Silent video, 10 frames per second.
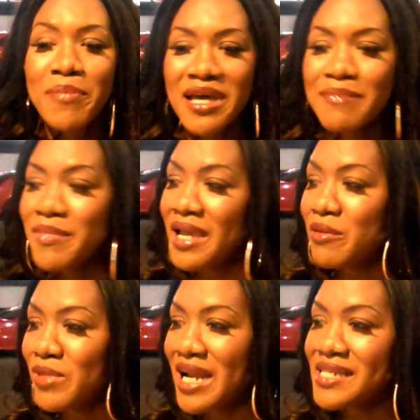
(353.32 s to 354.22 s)
But
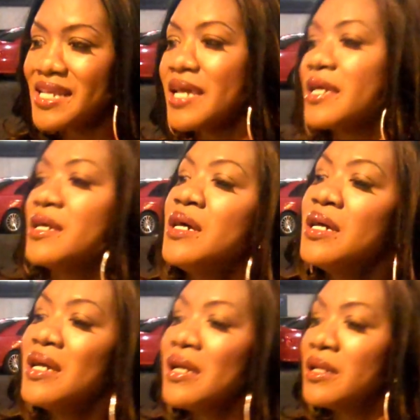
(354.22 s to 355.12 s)
when I say
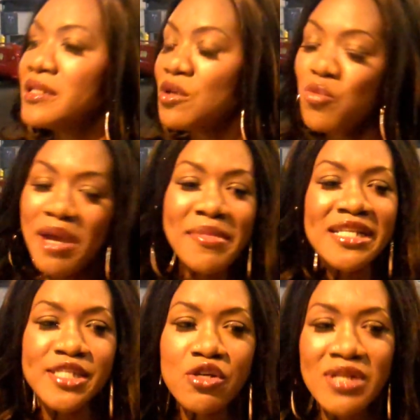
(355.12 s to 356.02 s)
the
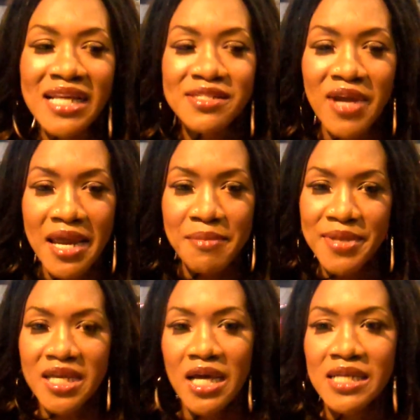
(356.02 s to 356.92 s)
women too, that's right,
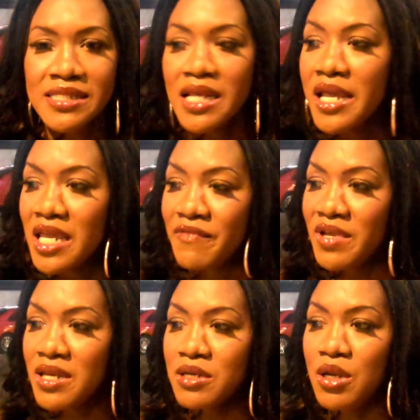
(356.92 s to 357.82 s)
because
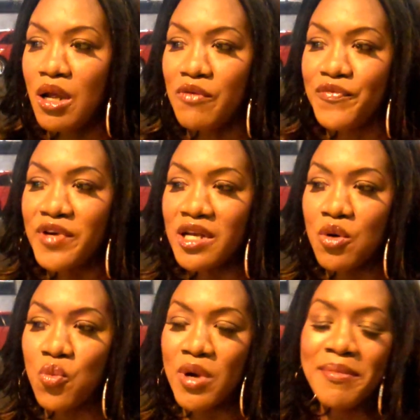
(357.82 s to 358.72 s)
even for the
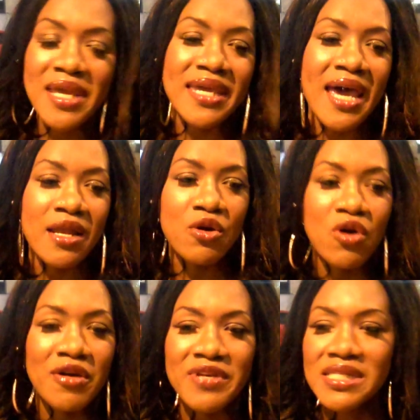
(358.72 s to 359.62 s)
women
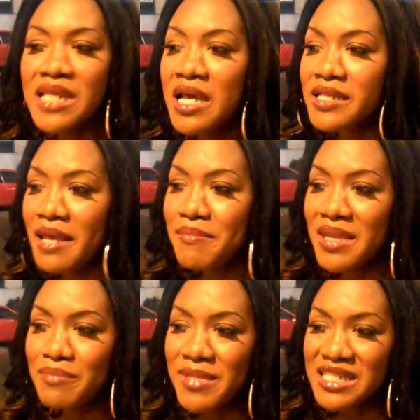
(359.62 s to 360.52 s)
categories, they
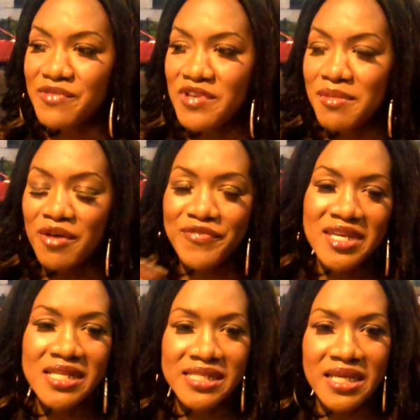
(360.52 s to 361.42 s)
mix female
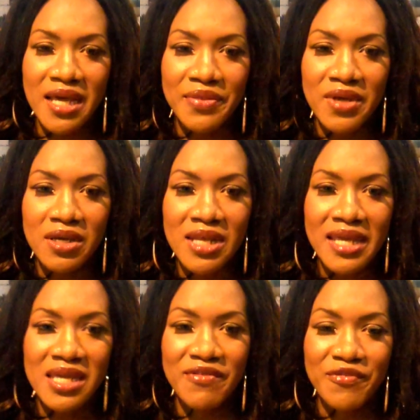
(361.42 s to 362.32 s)
figure together,
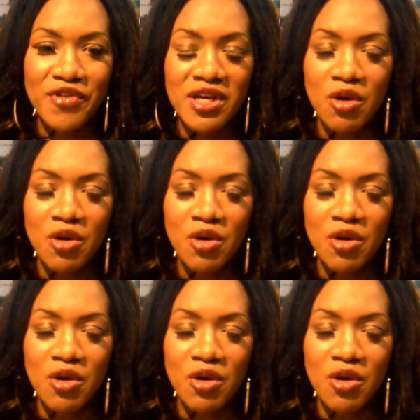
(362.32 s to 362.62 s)
like even for an